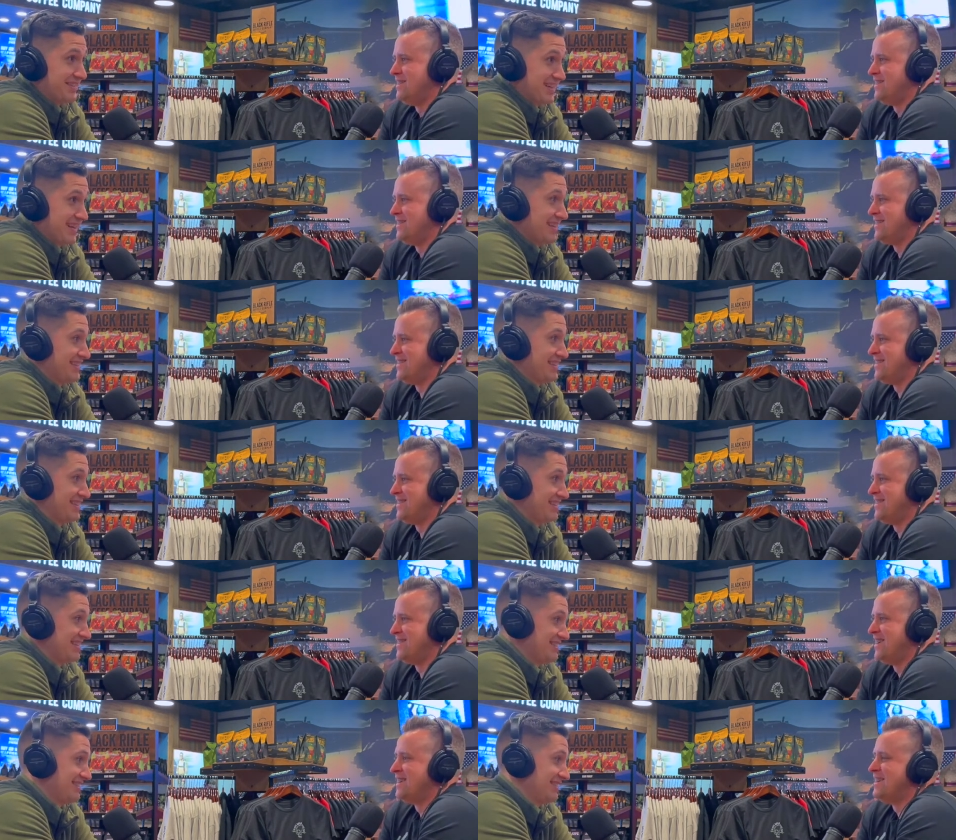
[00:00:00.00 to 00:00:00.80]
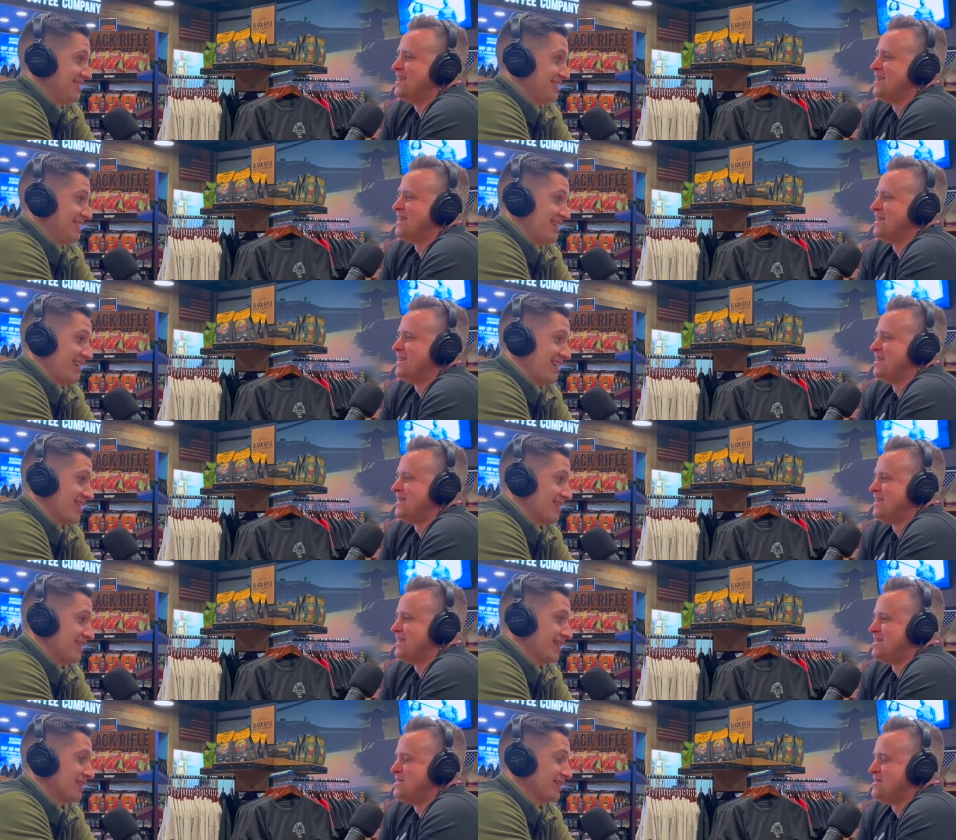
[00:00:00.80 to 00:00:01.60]
Speaker 1: I think I
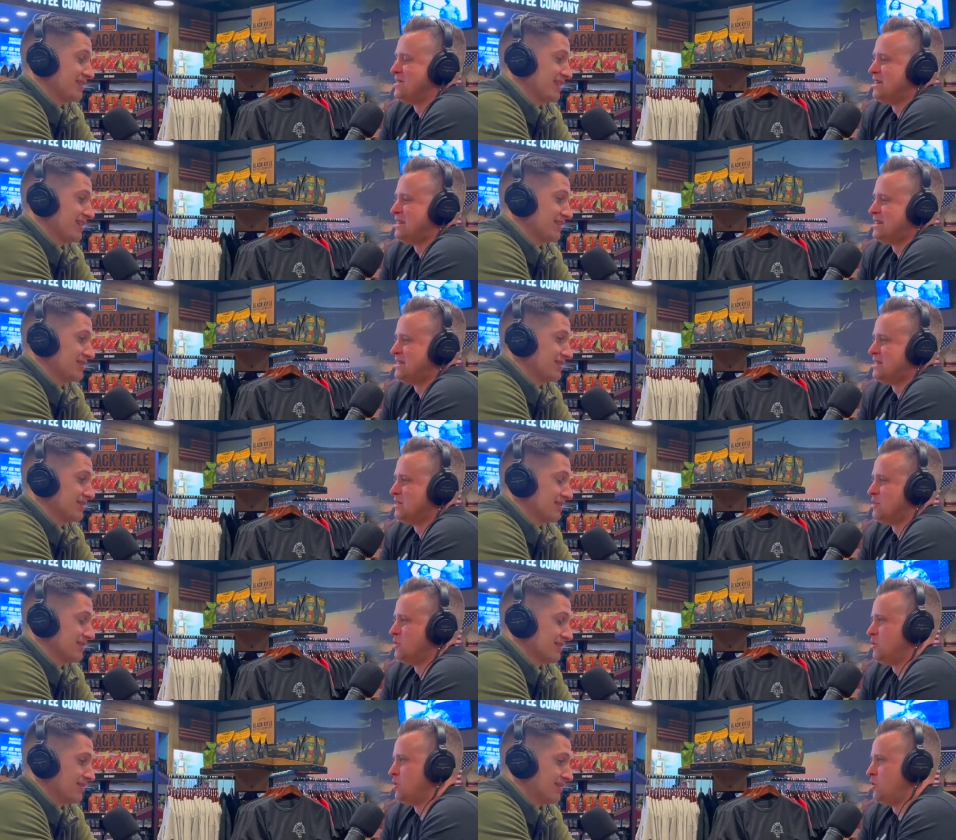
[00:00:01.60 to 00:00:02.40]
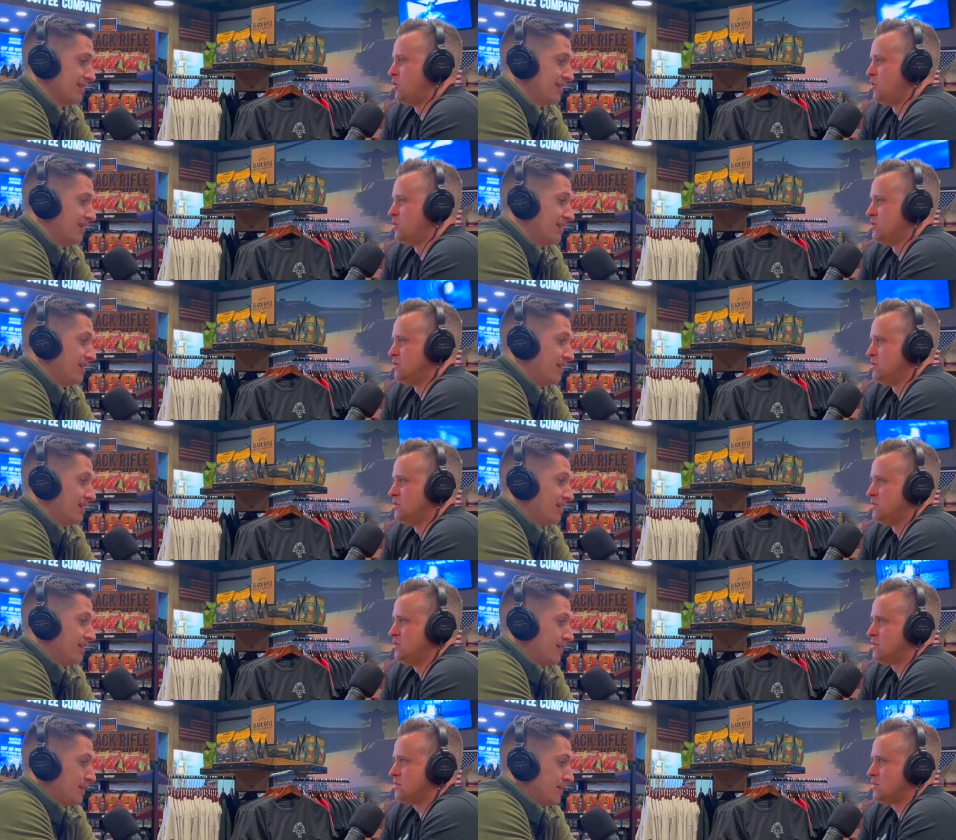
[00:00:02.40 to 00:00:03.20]
think it takes a
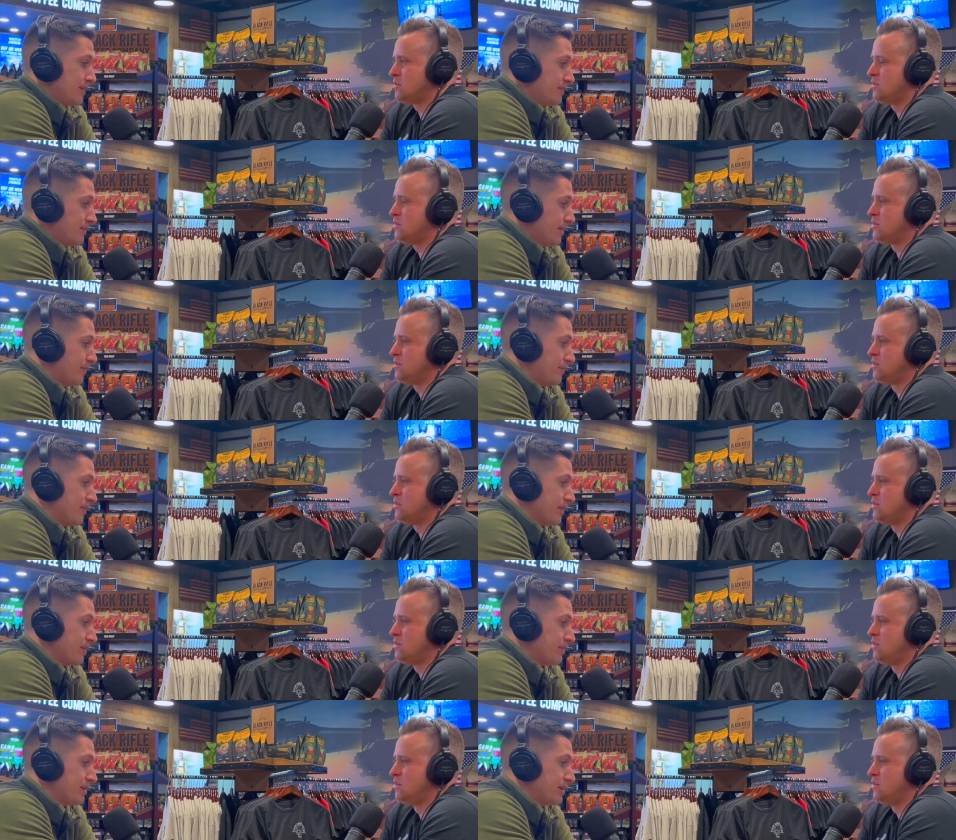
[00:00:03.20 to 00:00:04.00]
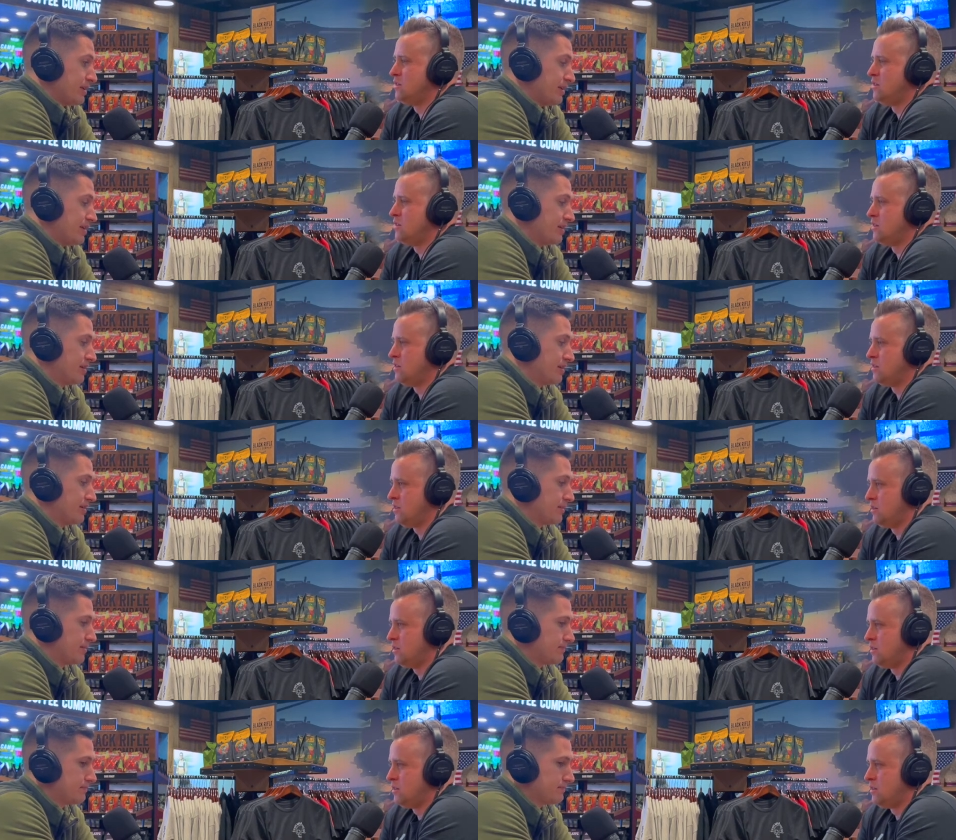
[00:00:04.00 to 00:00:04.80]
a very
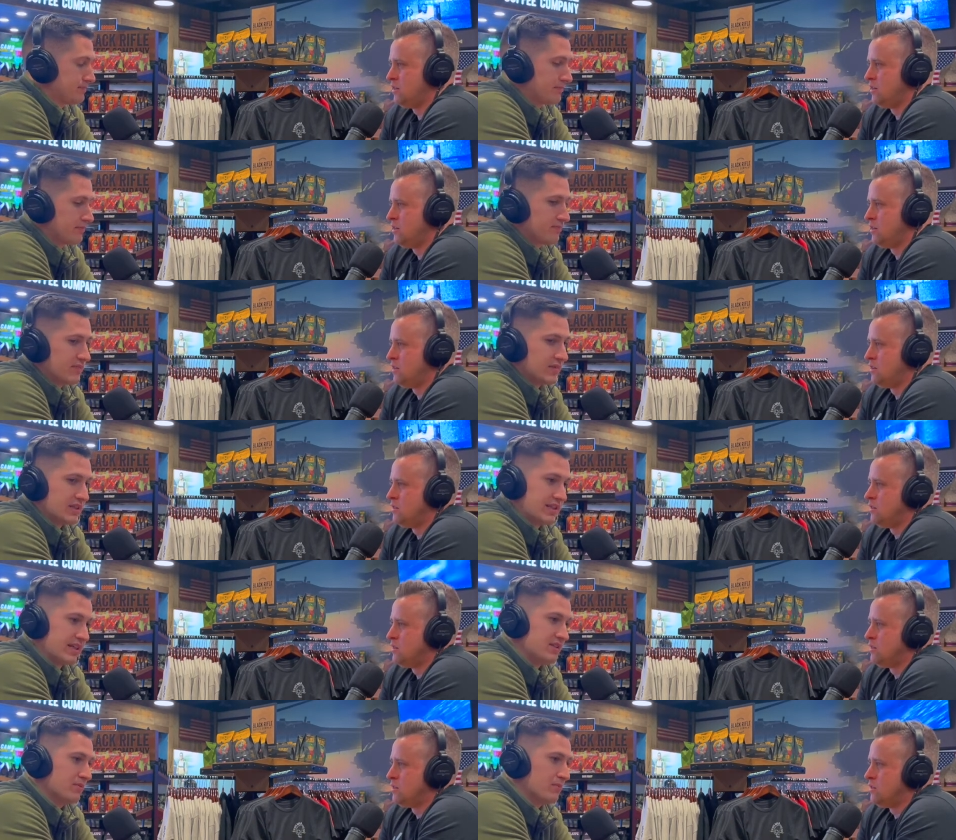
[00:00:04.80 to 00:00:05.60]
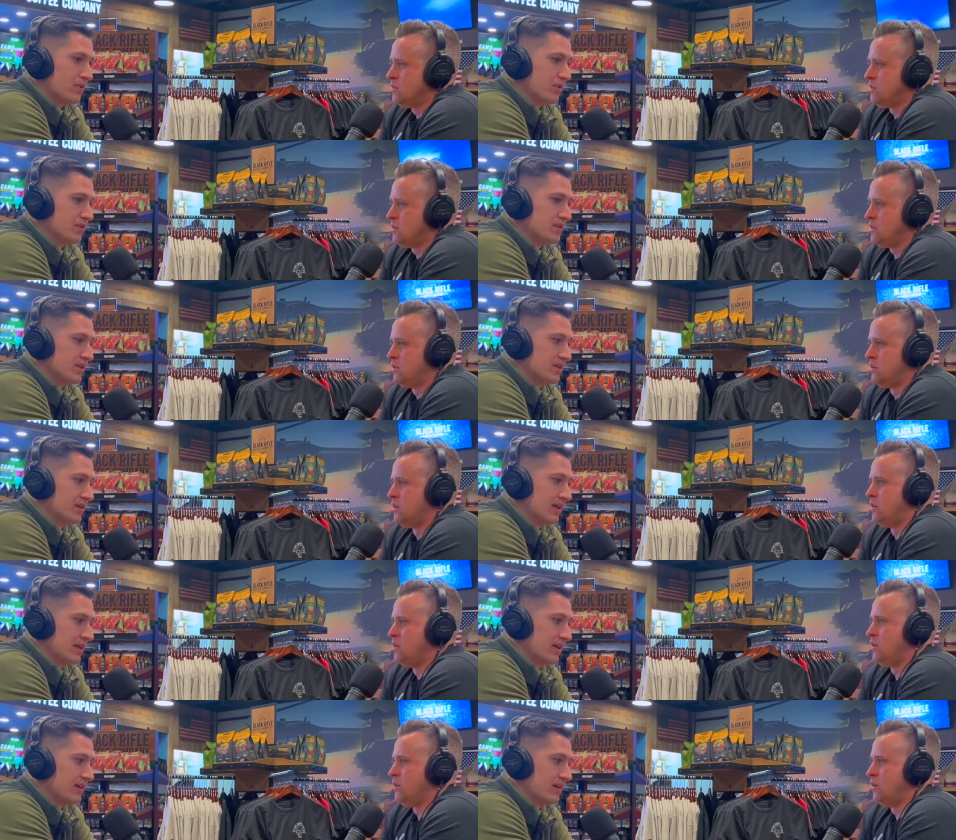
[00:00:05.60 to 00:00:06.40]
it takes a person
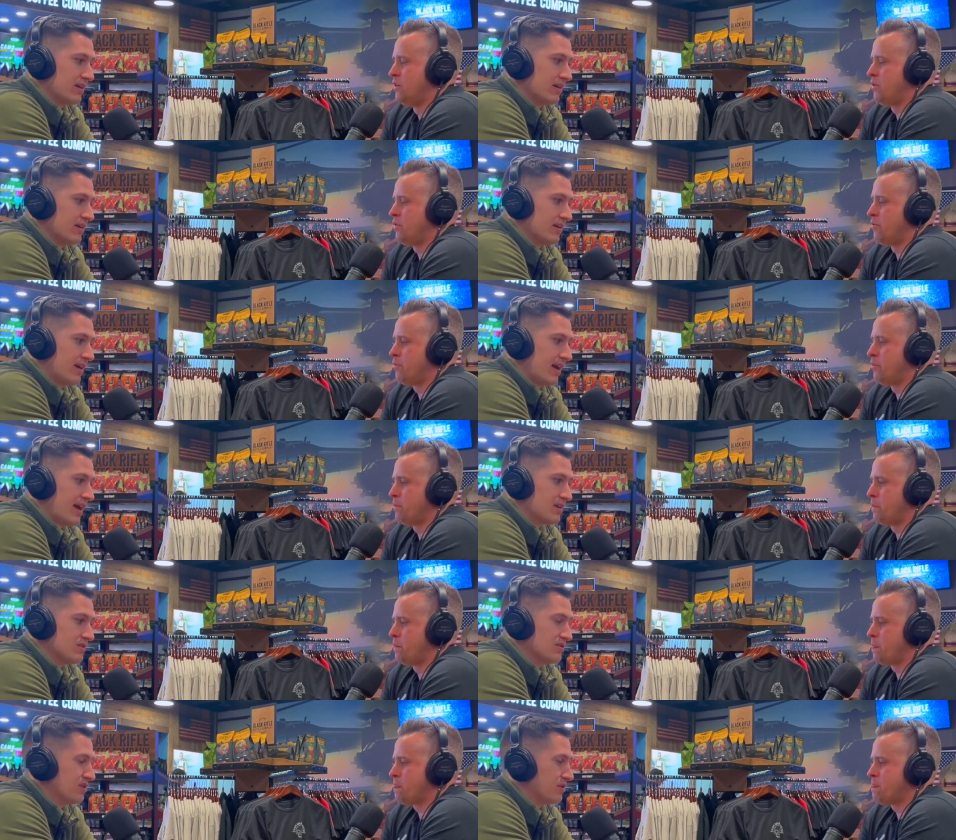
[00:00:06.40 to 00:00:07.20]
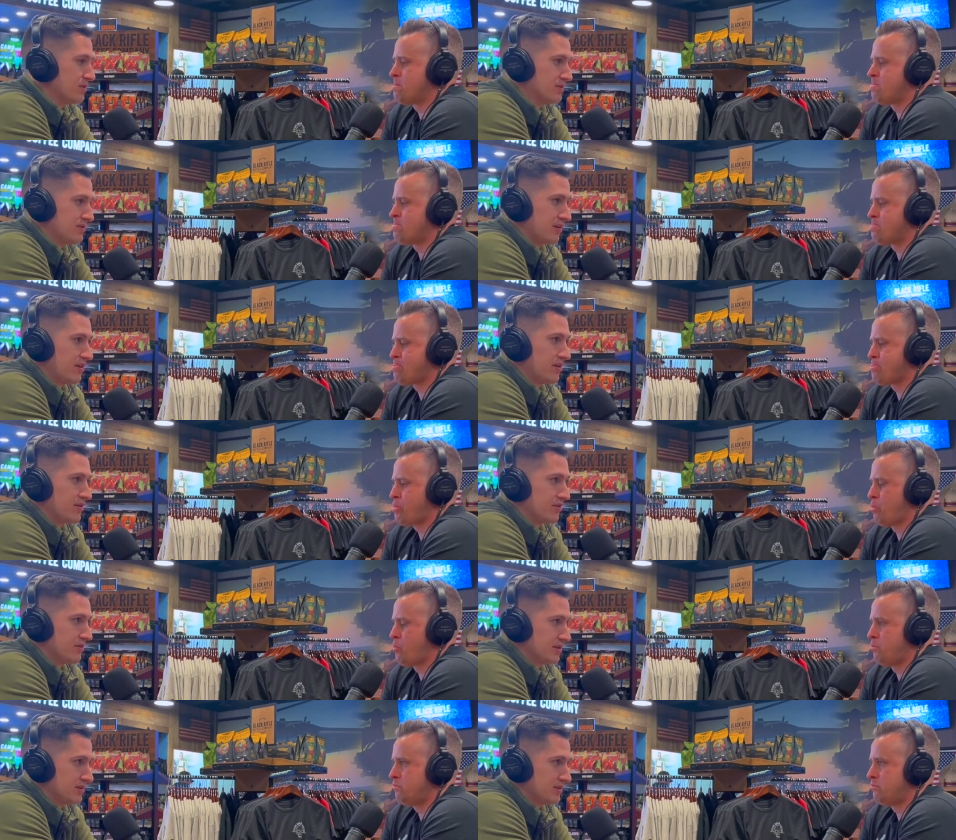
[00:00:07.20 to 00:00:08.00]
that has no
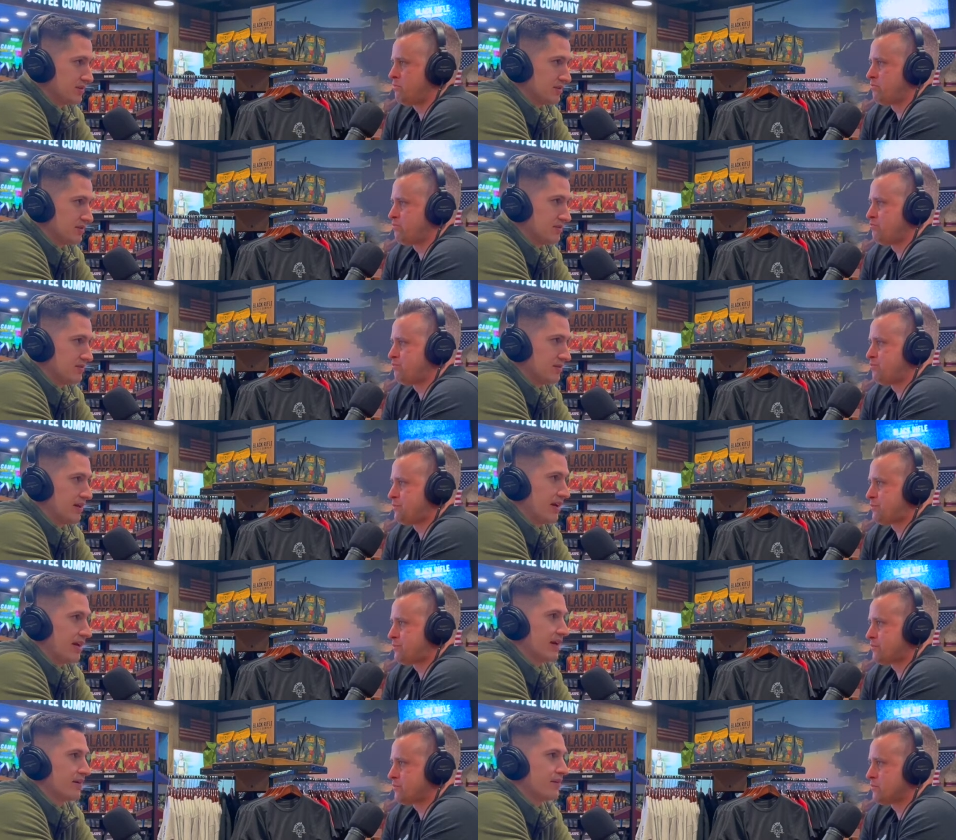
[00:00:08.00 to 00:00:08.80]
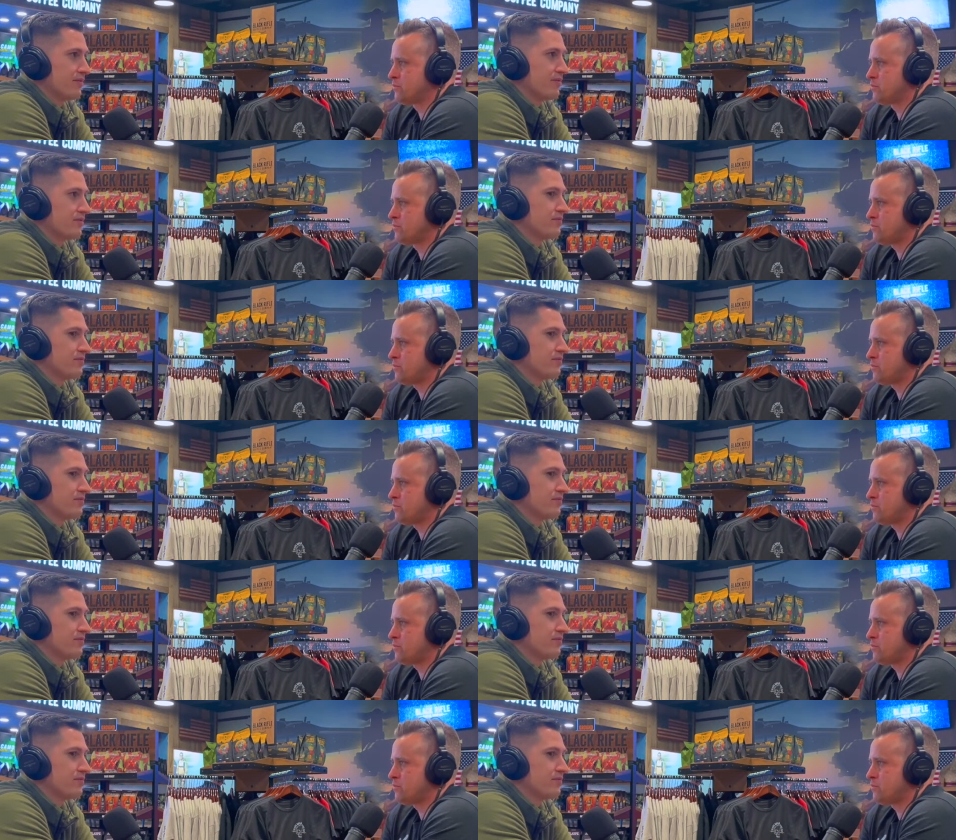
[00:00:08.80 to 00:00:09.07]
insecurities to have